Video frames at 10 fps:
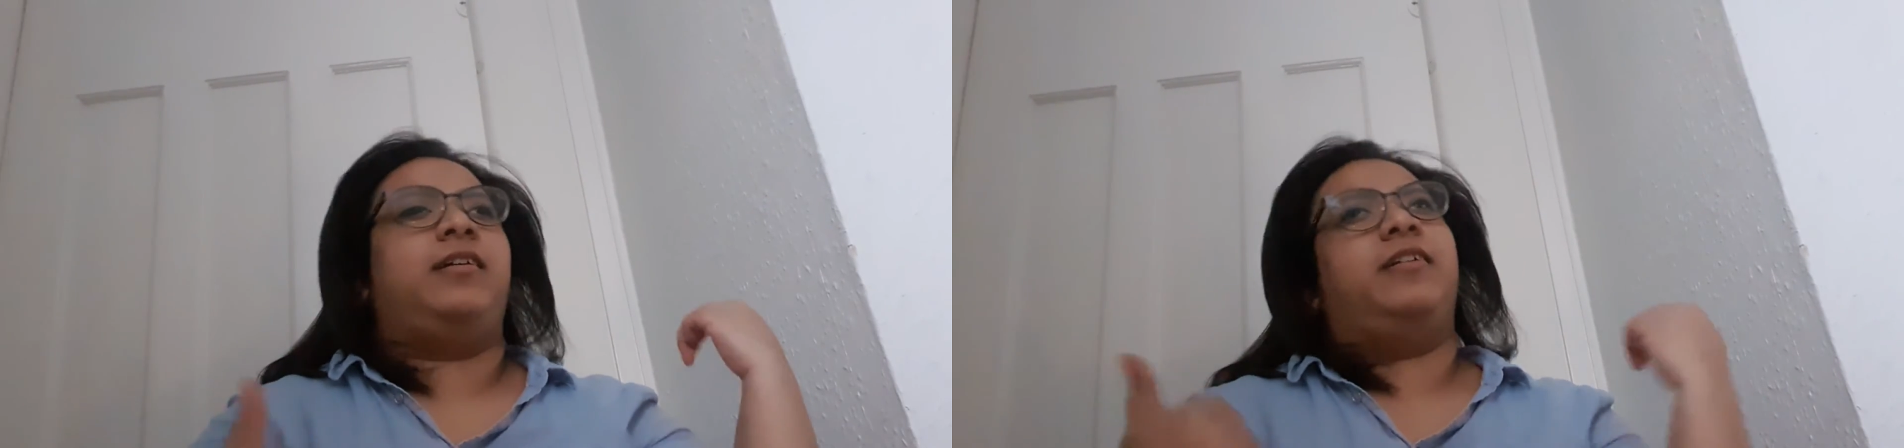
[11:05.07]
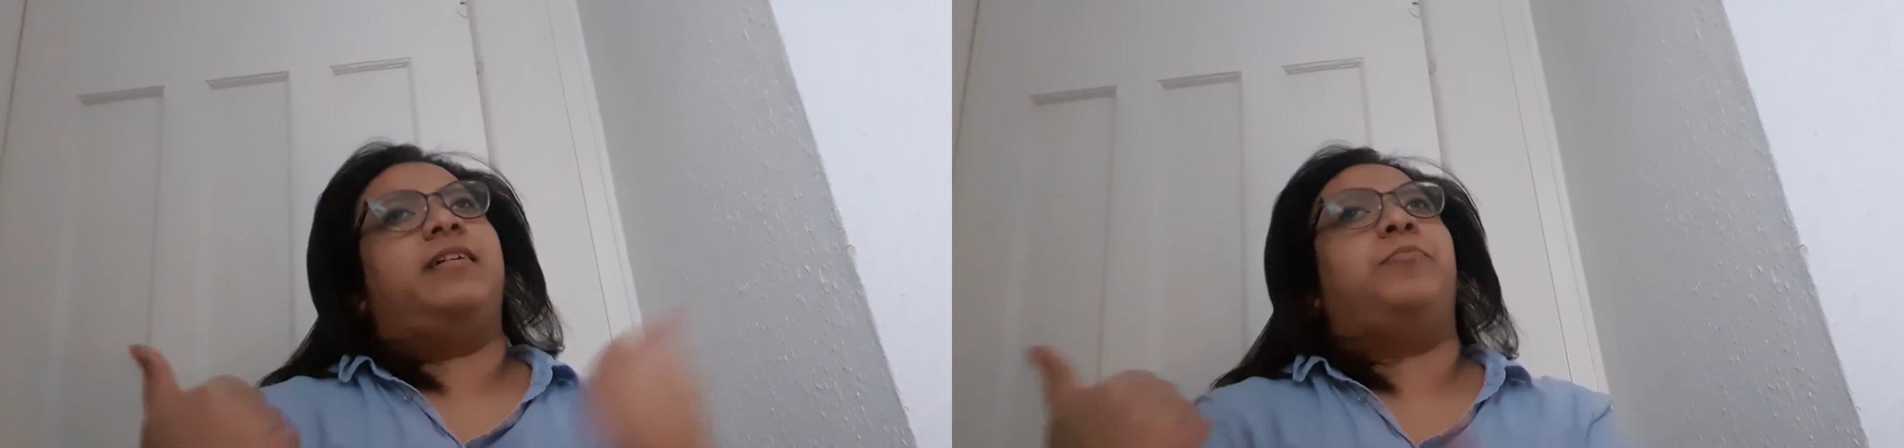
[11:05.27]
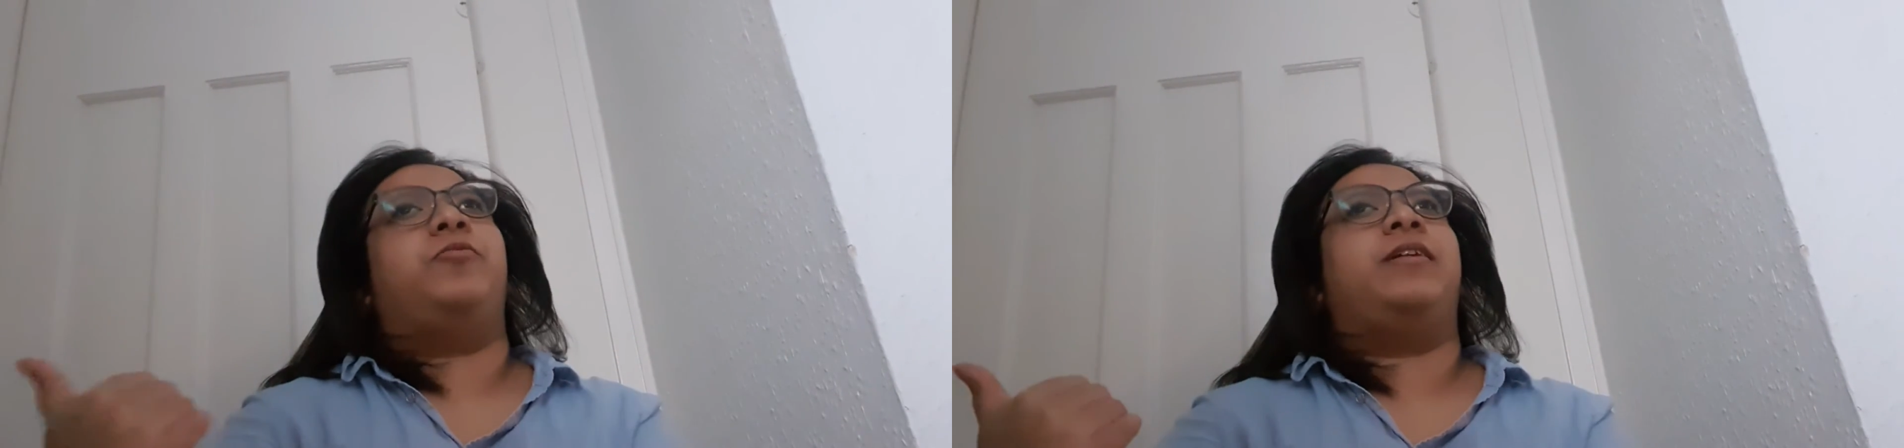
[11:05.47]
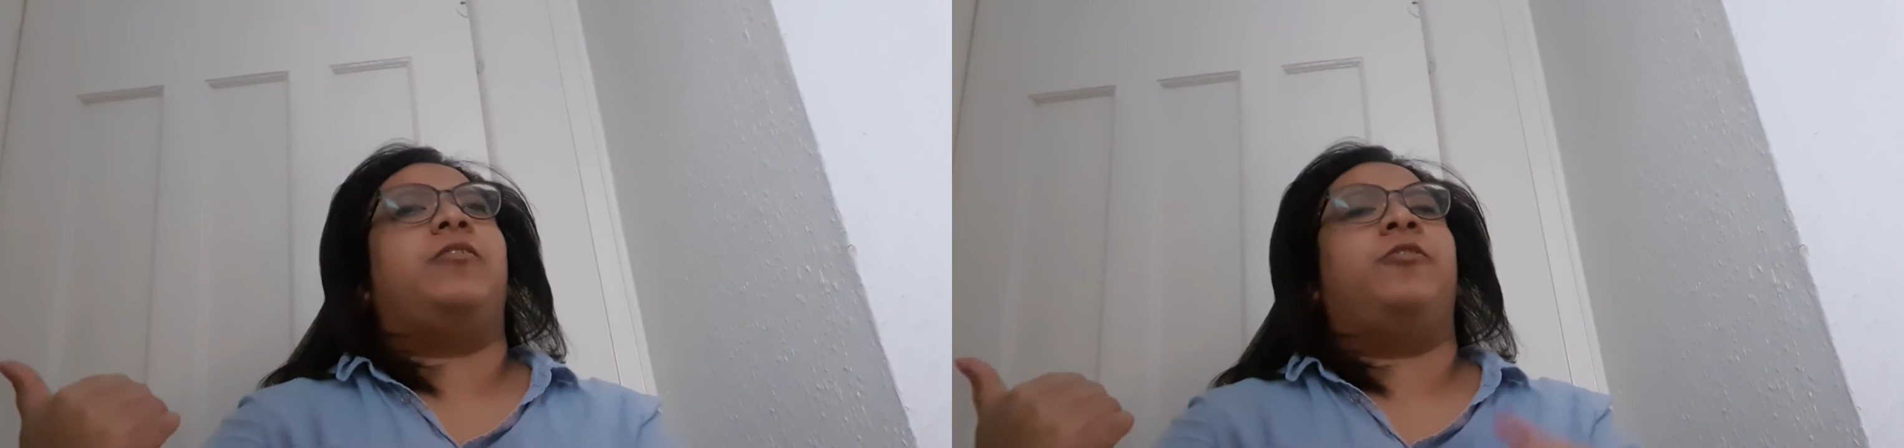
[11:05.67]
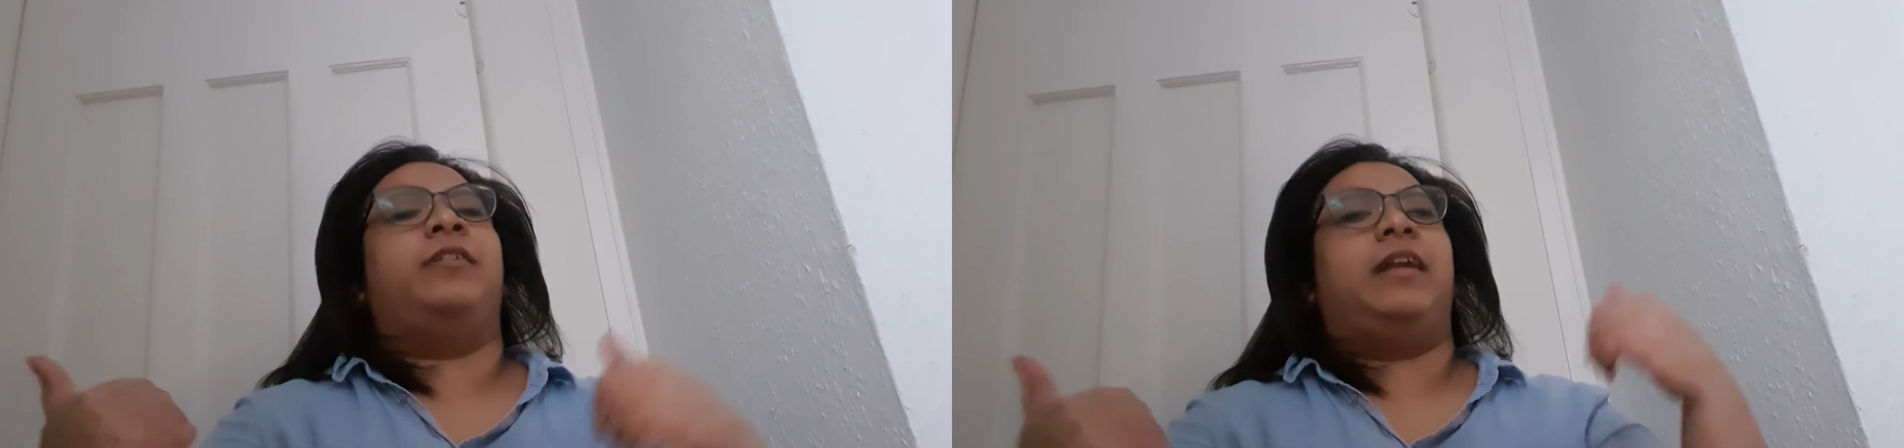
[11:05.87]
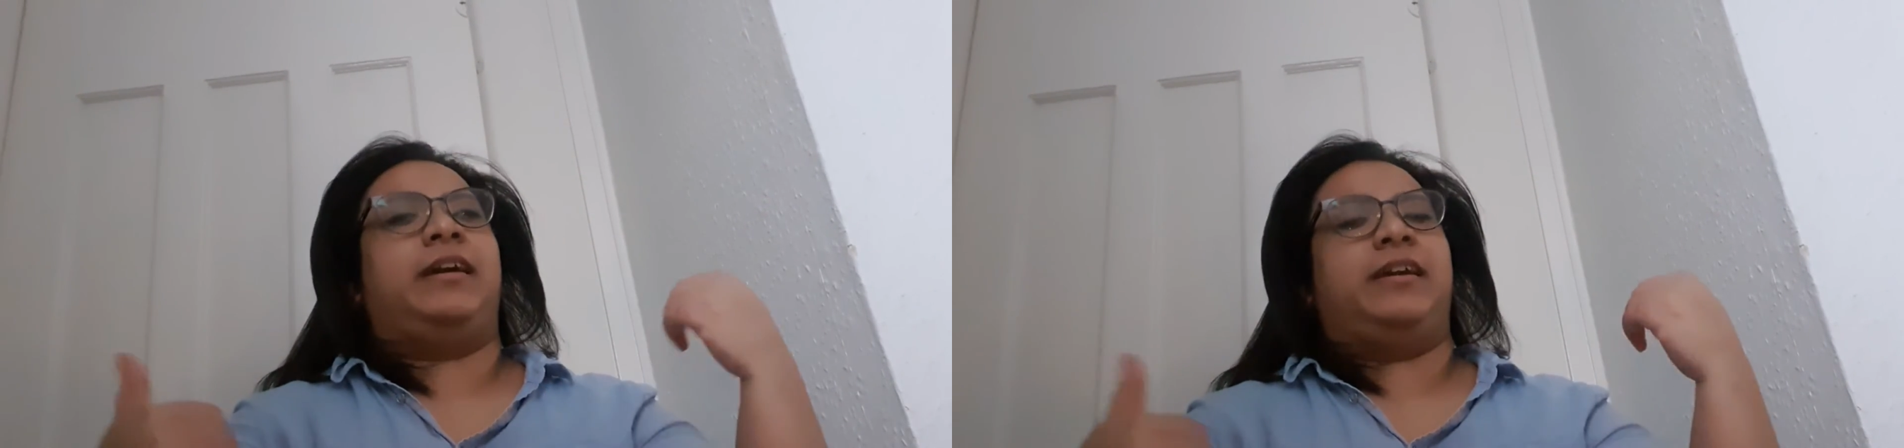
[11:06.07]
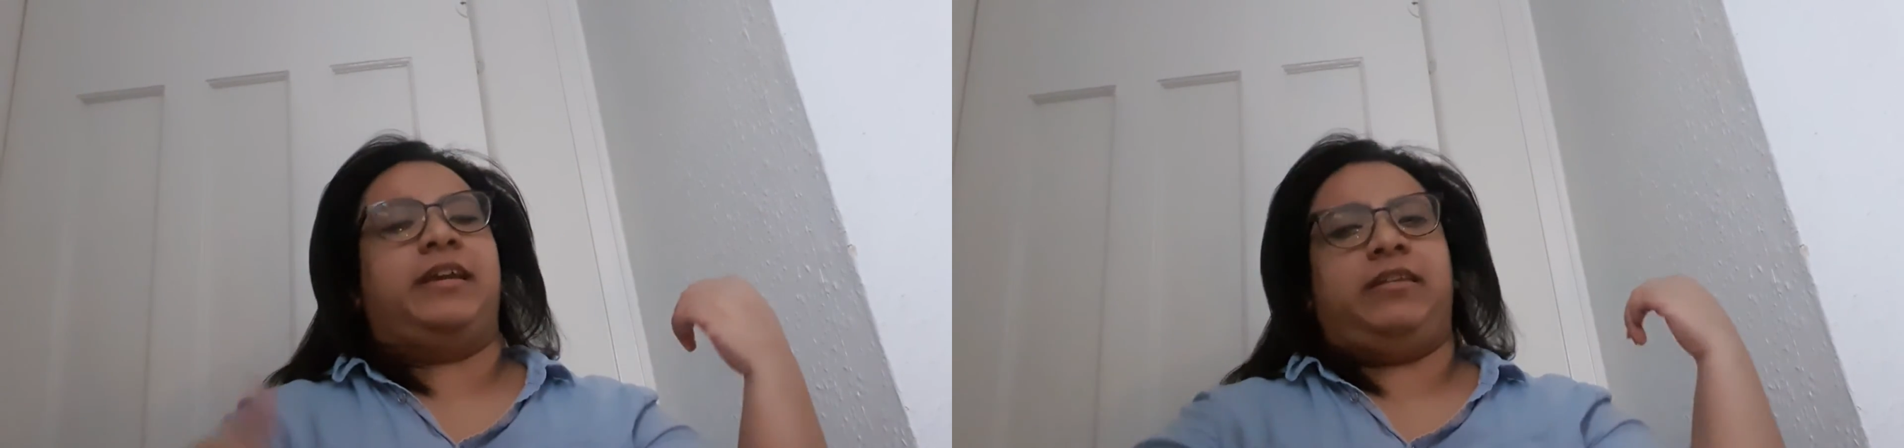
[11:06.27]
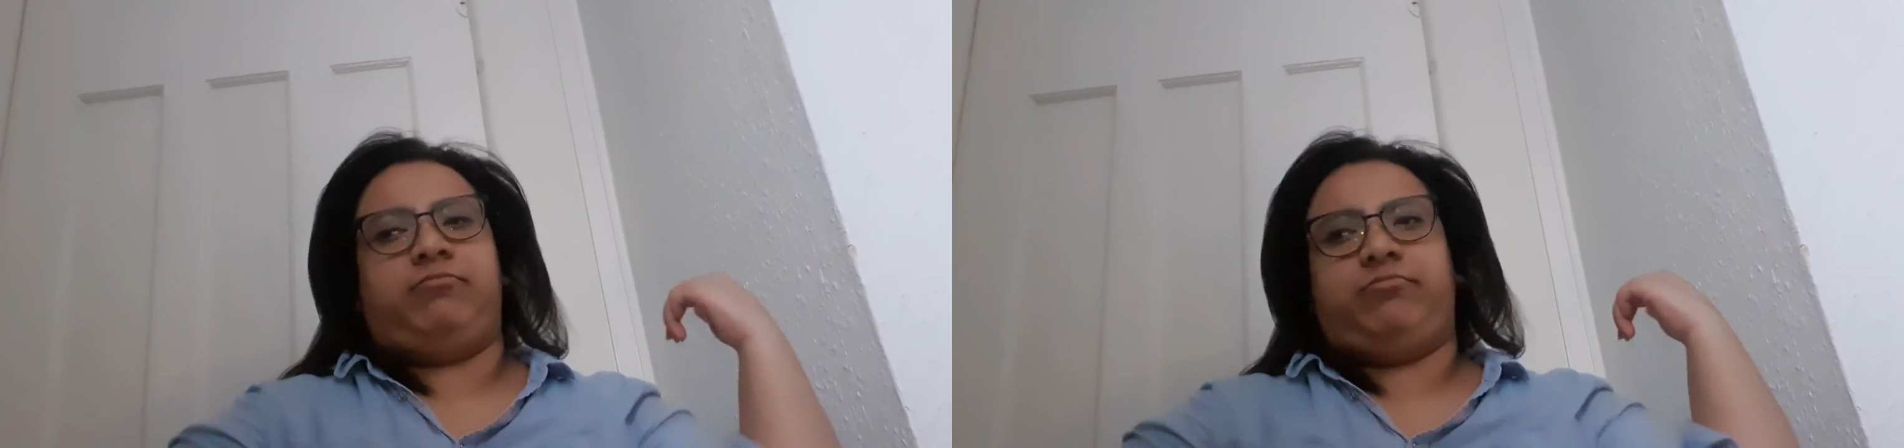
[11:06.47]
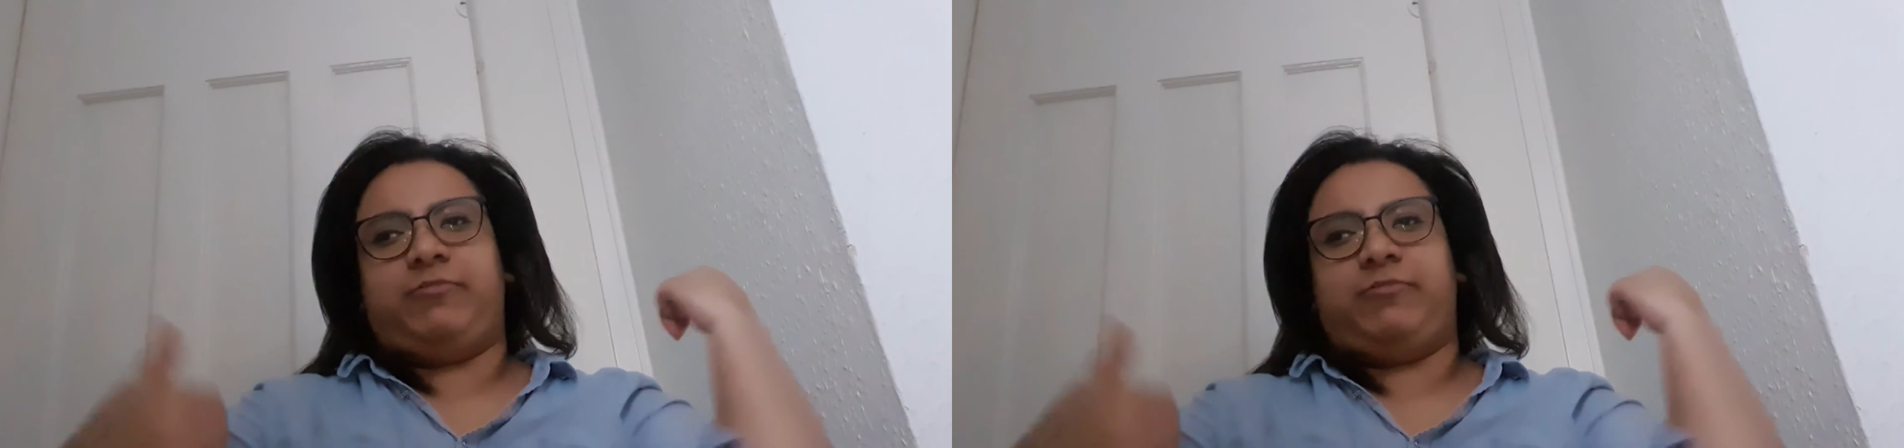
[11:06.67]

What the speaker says: because I put it on like a